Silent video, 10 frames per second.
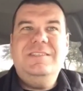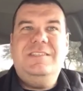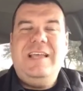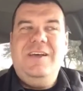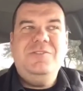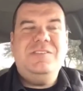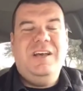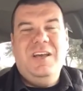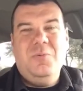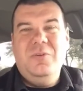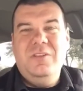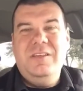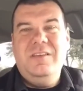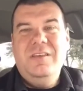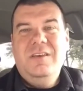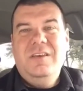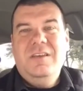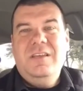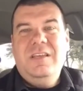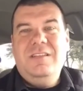downside really
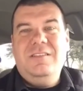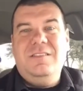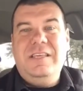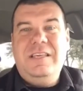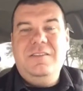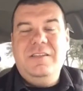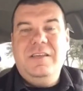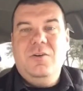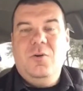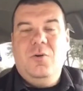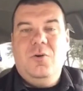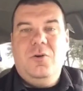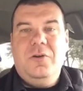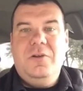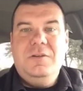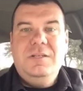legally or